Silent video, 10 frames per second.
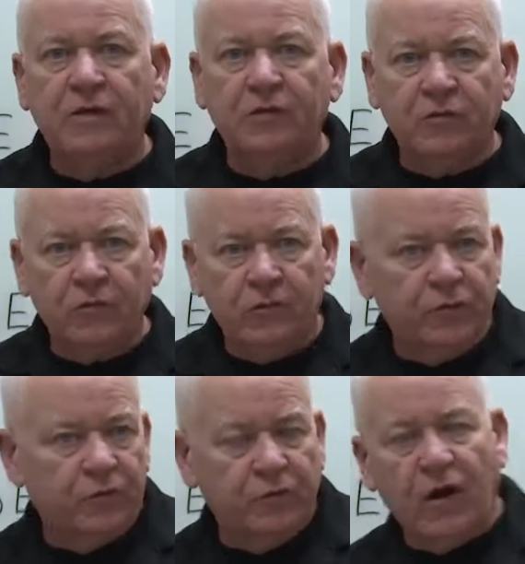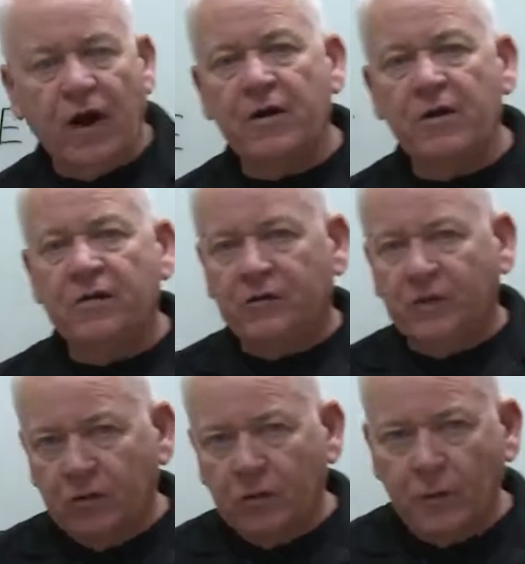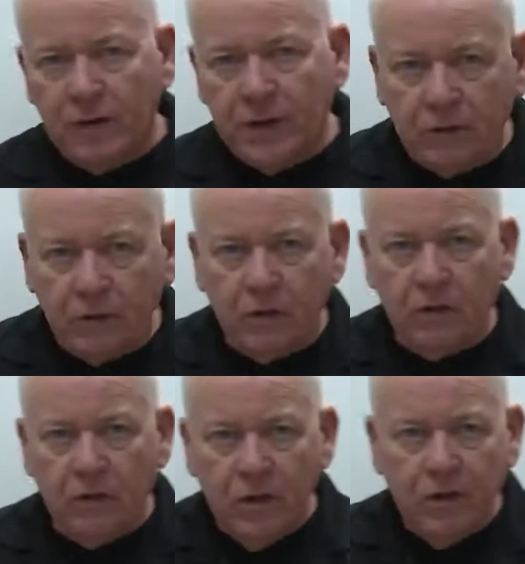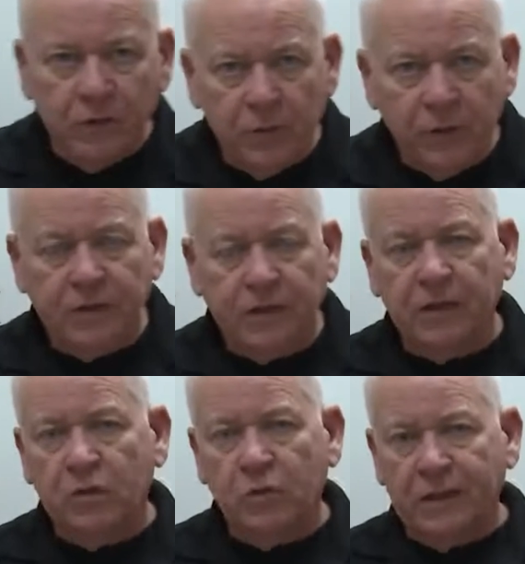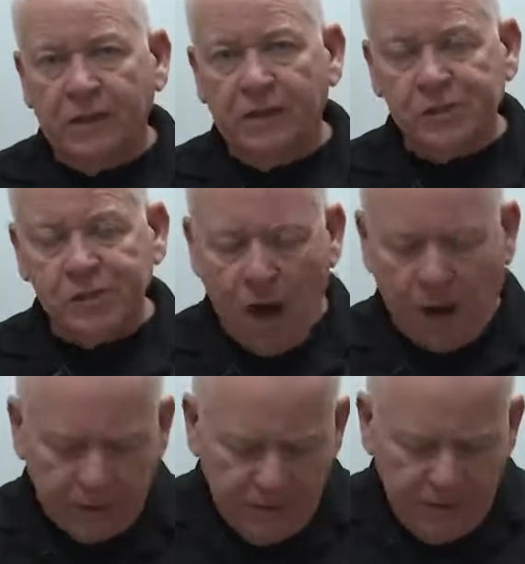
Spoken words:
So if there's a fire, it's not going to burn down the building and no one can get a shock.